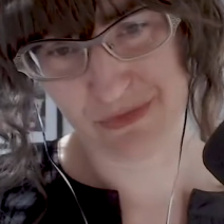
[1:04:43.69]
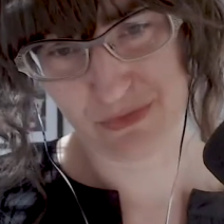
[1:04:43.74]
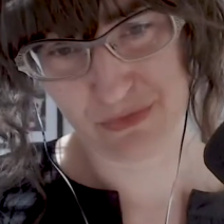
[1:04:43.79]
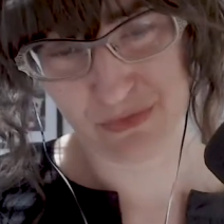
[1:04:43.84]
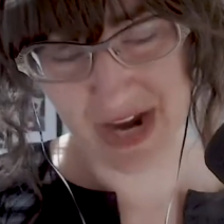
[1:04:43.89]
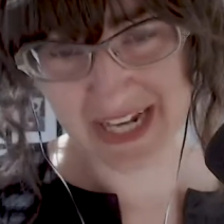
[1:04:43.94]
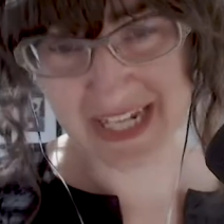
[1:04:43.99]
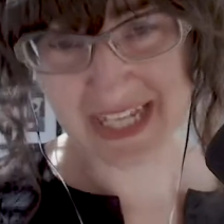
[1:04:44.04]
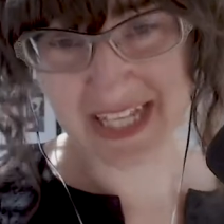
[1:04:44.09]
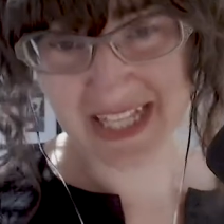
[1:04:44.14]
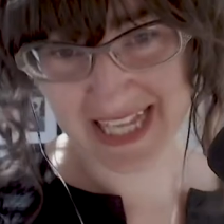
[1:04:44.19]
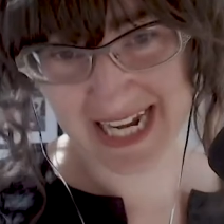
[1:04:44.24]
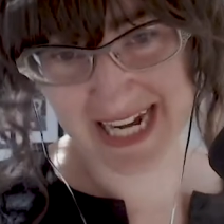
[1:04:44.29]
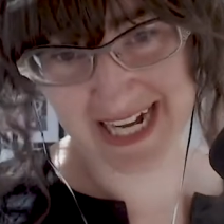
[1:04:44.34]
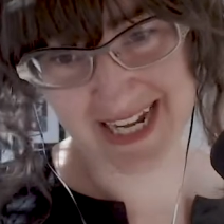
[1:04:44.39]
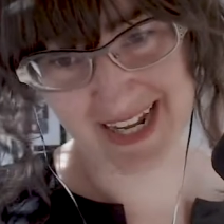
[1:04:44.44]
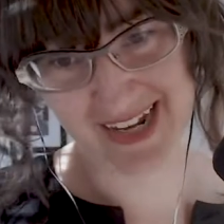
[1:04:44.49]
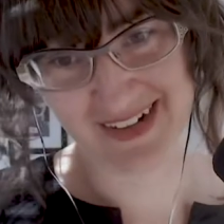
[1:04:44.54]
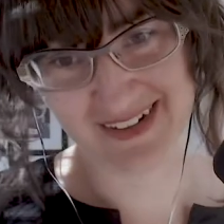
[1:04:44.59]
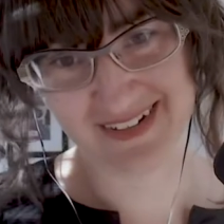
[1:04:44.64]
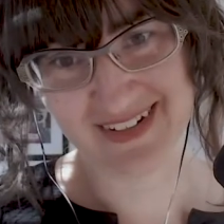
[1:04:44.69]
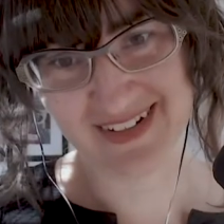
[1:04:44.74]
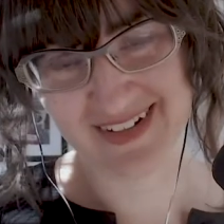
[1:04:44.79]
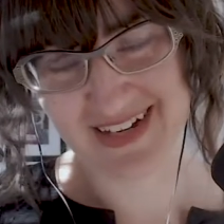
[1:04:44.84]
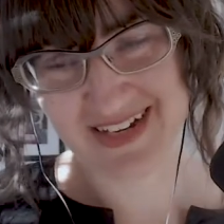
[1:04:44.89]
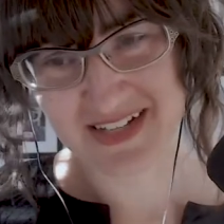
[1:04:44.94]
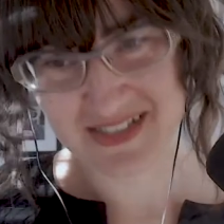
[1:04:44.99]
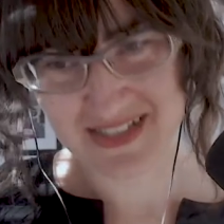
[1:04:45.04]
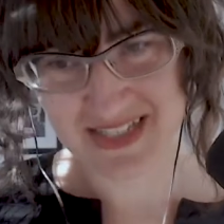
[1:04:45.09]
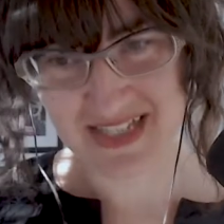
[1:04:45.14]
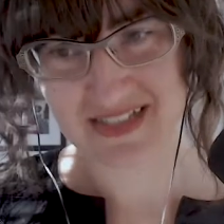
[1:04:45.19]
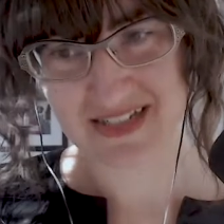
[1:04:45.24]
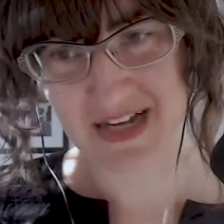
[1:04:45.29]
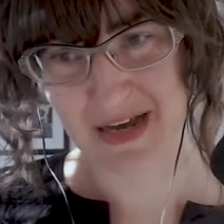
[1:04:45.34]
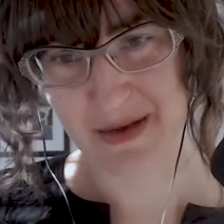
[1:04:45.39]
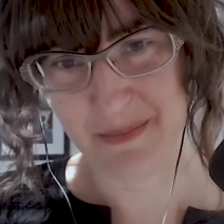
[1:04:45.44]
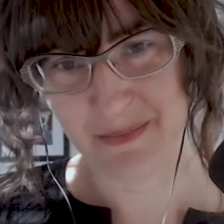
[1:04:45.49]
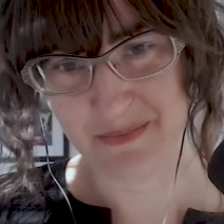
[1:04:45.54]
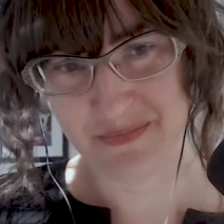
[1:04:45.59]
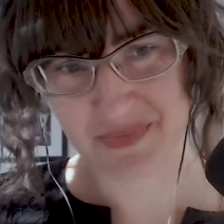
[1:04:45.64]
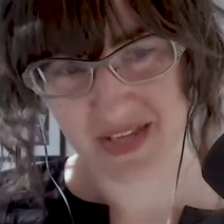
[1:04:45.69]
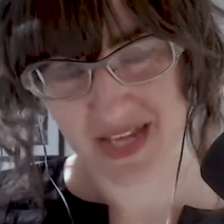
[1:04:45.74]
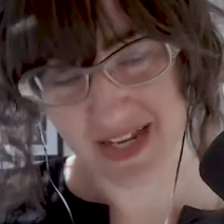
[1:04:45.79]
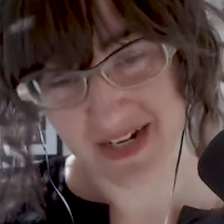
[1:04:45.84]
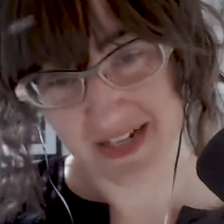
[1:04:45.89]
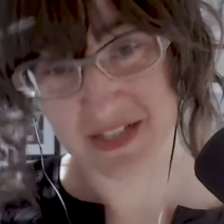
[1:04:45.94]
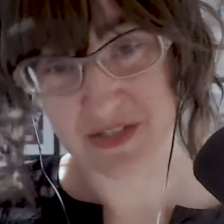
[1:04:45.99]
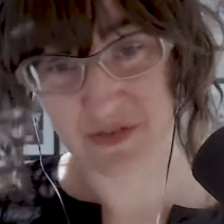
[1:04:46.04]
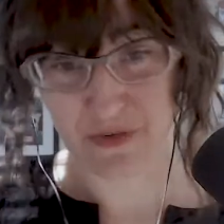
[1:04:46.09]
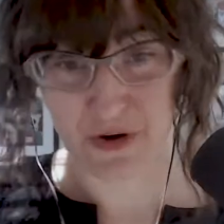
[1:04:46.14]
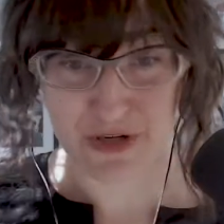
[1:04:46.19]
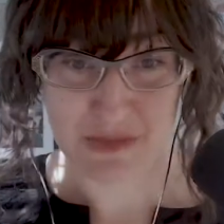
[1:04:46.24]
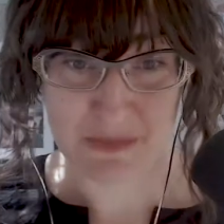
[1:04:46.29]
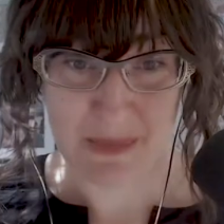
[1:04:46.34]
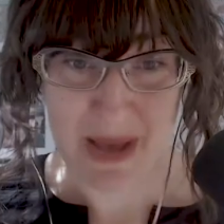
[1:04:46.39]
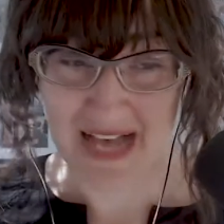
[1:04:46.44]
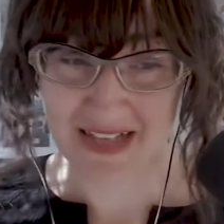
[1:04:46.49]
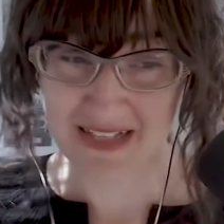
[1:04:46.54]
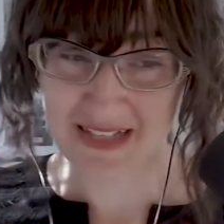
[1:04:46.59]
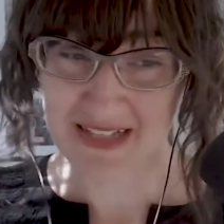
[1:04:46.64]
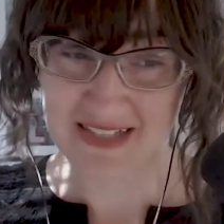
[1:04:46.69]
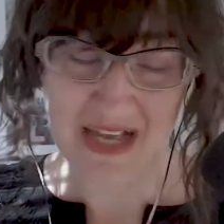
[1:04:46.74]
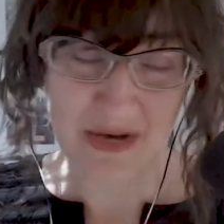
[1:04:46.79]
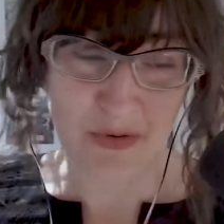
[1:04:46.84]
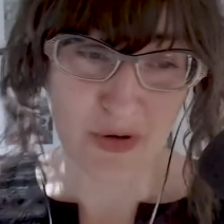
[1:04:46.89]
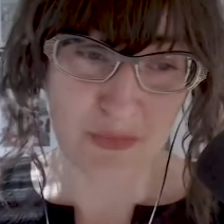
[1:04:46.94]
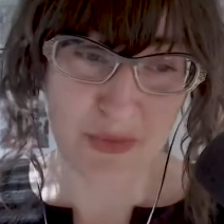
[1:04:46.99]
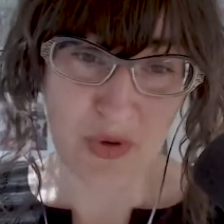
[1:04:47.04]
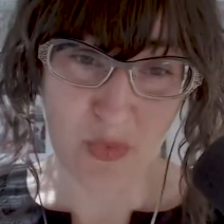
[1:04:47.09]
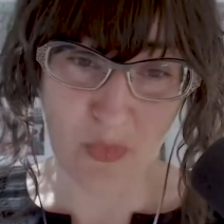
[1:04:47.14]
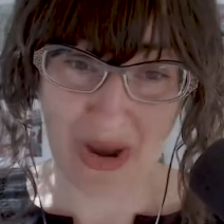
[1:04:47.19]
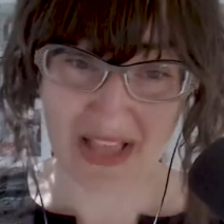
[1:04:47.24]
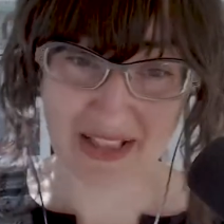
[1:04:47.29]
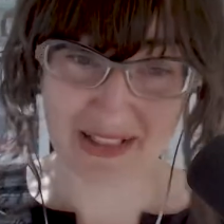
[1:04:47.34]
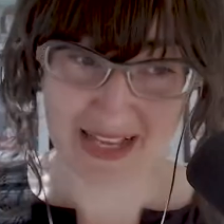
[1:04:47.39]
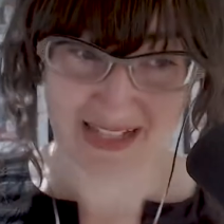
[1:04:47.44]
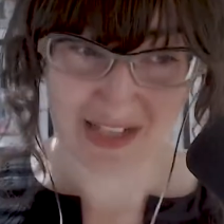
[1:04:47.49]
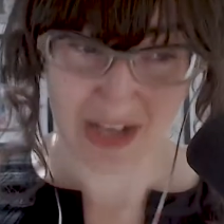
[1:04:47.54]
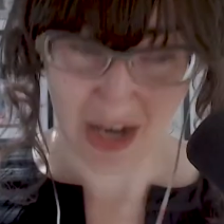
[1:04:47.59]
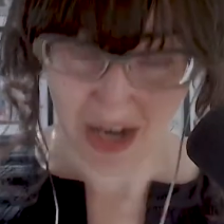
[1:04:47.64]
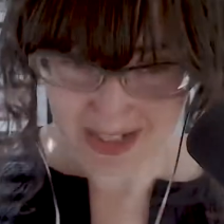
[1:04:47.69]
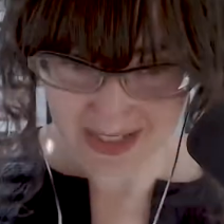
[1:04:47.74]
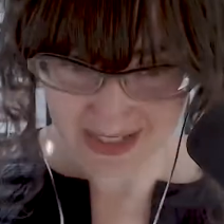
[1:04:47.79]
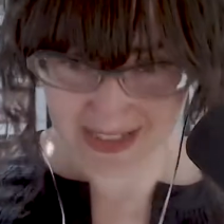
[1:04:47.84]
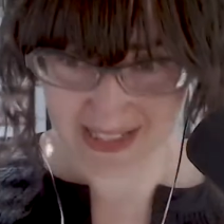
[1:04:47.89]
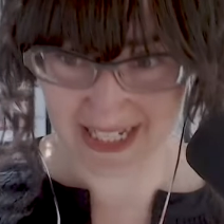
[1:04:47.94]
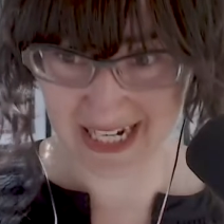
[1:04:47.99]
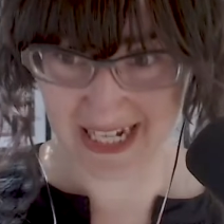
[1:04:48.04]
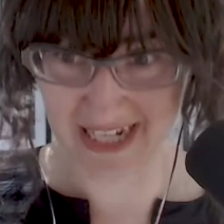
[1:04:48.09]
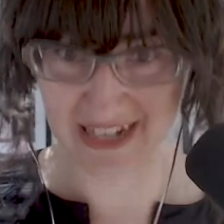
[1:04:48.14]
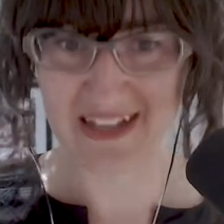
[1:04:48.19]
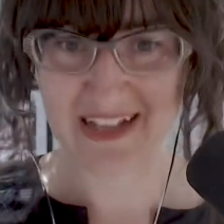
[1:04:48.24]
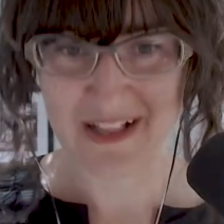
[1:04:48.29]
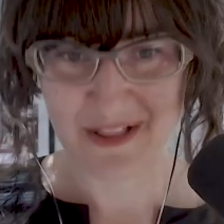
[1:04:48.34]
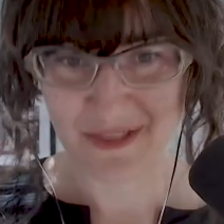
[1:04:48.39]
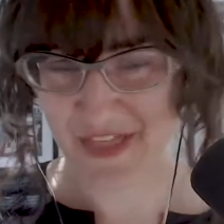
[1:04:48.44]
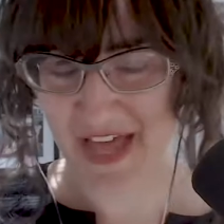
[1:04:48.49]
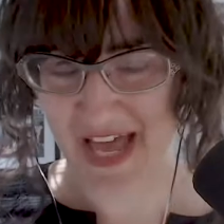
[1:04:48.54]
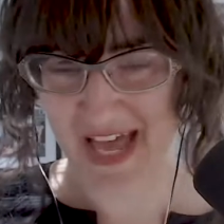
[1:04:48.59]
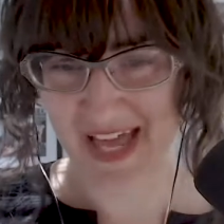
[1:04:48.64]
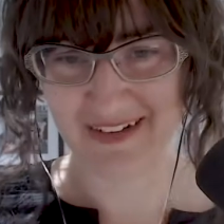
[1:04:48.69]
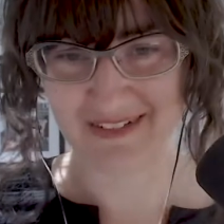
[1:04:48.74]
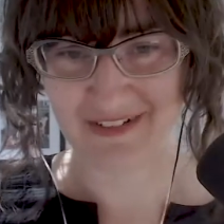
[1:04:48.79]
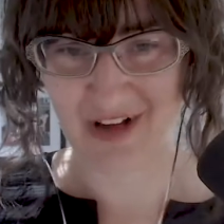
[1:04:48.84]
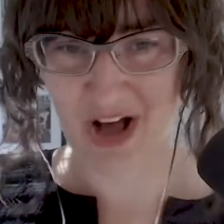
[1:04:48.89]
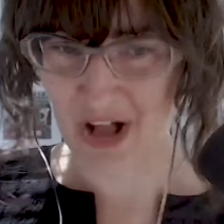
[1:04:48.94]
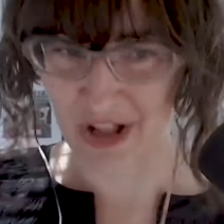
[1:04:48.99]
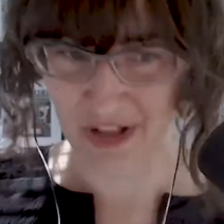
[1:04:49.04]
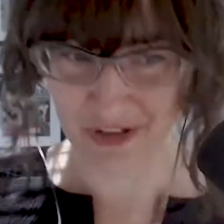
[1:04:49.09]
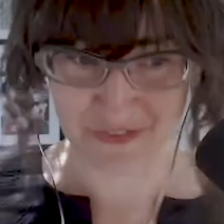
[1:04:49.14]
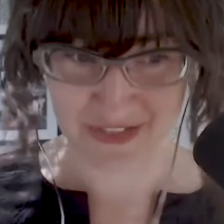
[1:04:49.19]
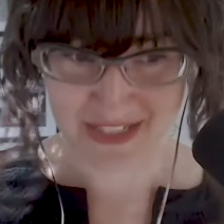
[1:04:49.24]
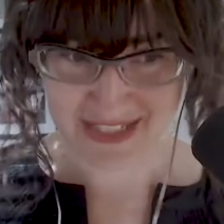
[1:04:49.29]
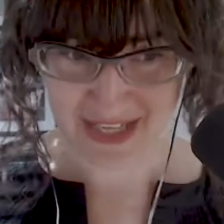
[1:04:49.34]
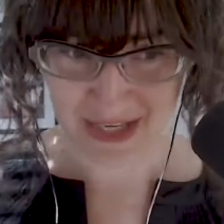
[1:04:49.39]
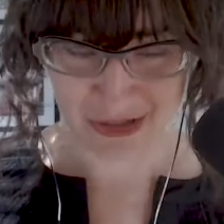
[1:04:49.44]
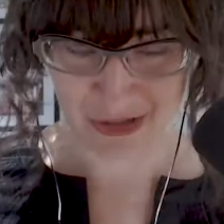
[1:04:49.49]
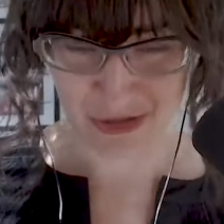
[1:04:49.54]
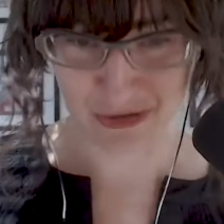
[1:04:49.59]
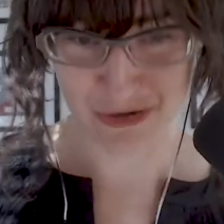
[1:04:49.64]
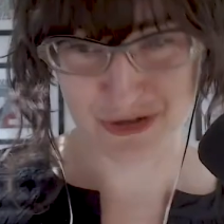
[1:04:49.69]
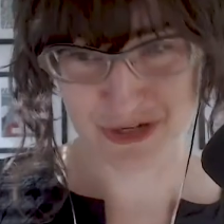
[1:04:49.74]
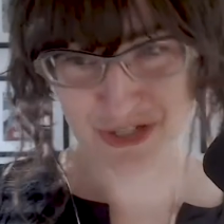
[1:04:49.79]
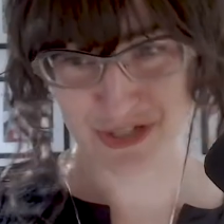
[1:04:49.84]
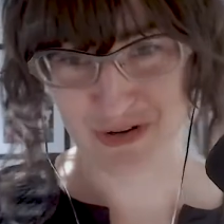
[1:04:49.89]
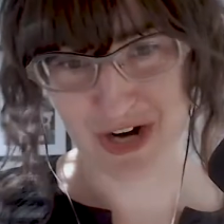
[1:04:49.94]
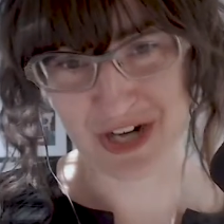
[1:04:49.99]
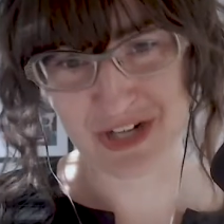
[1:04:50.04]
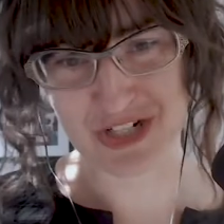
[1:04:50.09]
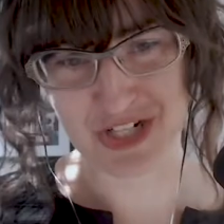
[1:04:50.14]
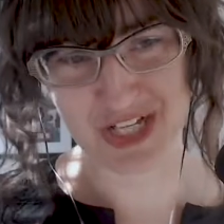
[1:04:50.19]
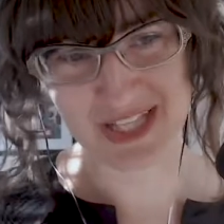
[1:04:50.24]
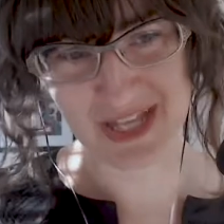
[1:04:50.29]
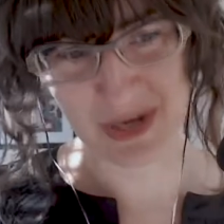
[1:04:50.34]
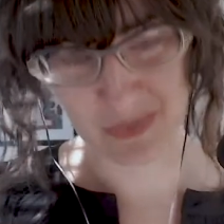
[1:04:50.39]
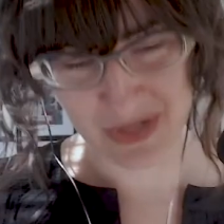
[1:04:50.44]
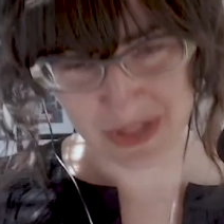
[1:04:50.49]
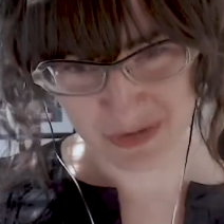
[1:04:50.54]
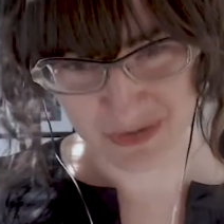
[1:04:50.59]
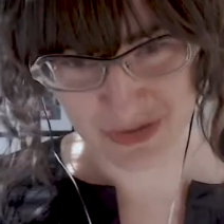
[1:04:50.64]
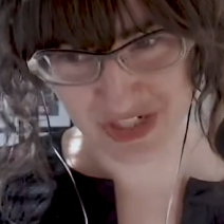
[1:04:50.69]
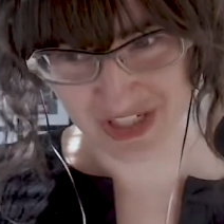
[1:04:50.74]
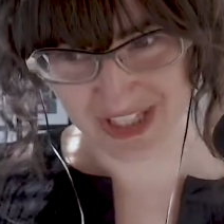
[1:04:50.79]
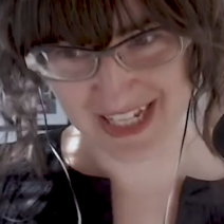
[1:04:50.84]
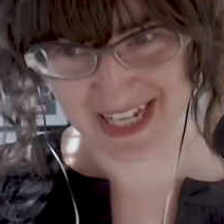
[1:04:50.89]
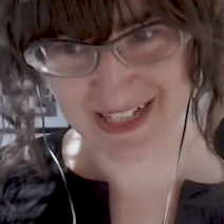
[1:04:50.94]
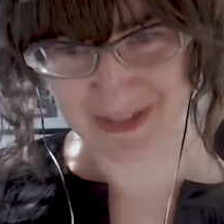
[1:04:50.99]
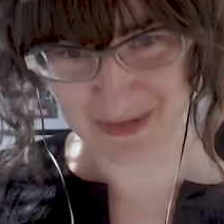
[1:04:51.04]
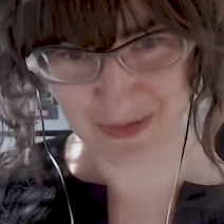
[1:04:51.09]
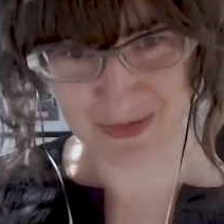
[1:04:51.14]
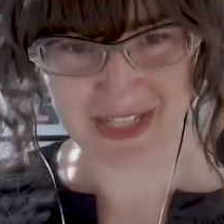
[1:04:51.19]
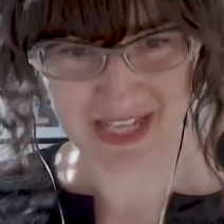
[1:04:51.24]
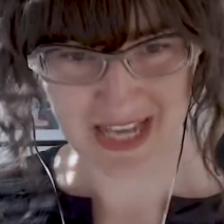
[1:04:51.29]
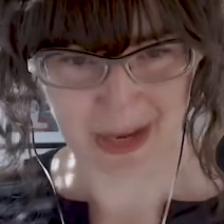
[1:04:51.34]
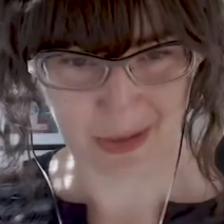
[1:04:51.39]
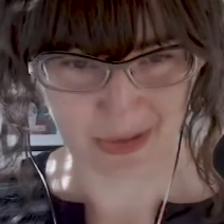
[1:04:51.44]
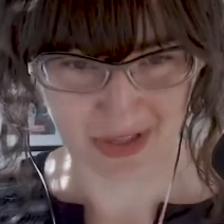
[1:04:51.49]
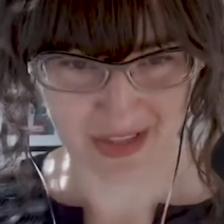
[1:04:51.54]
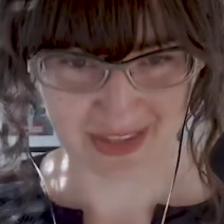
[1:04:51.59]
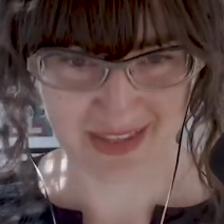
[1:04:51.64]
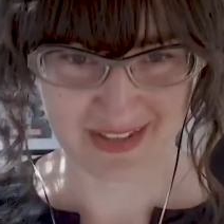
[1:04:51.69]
regulating system in its first pass because that would be way less costly than all the cellular destruction that we usually associate with